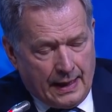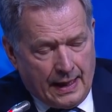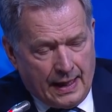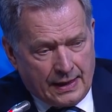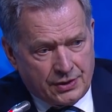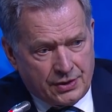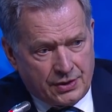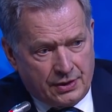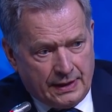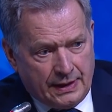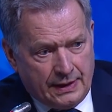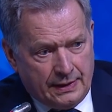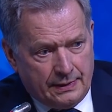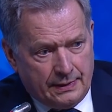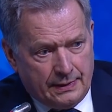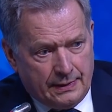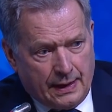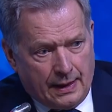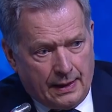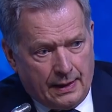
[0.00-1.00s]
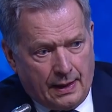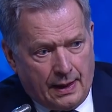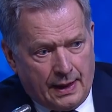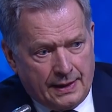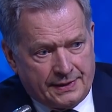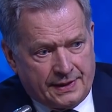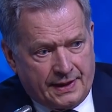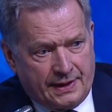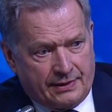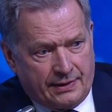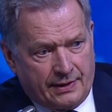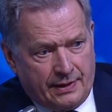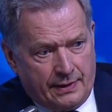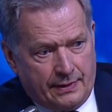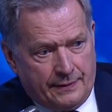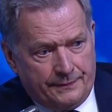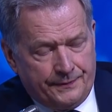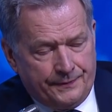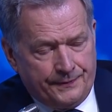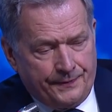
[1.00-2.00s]
actually, I take
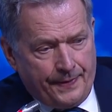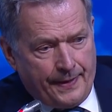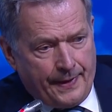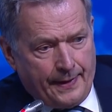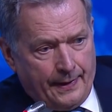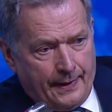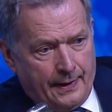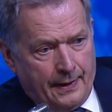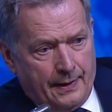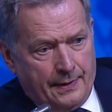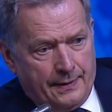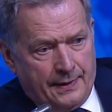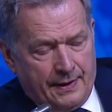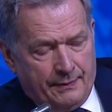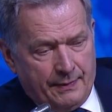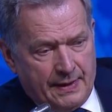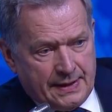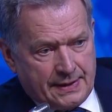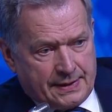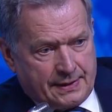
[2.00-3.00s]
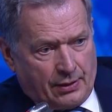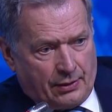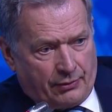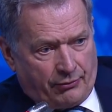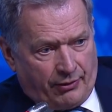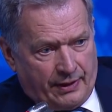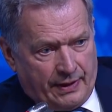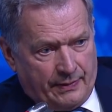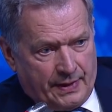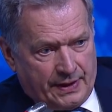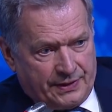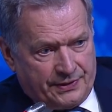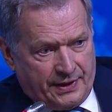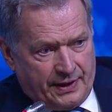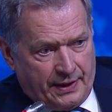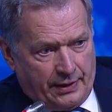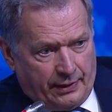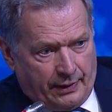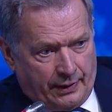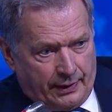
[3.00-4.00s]
the Minsk agreement
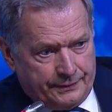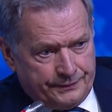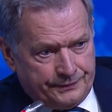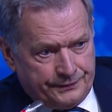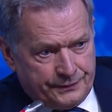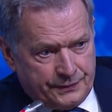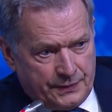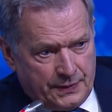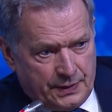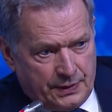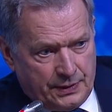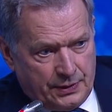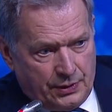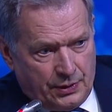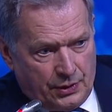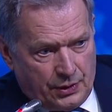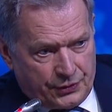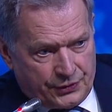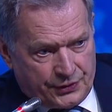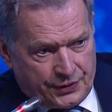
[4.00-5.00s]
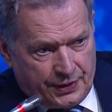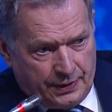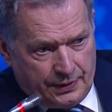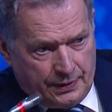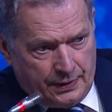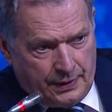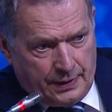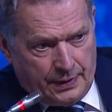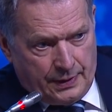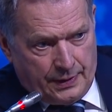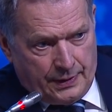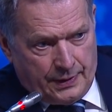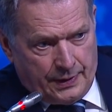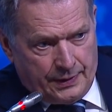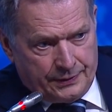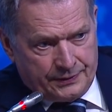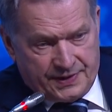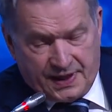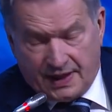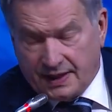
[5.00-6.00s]
here, not
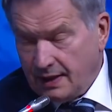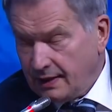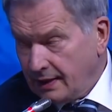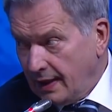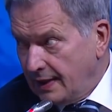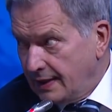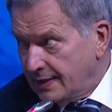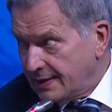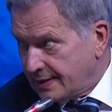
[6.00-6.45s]
taking any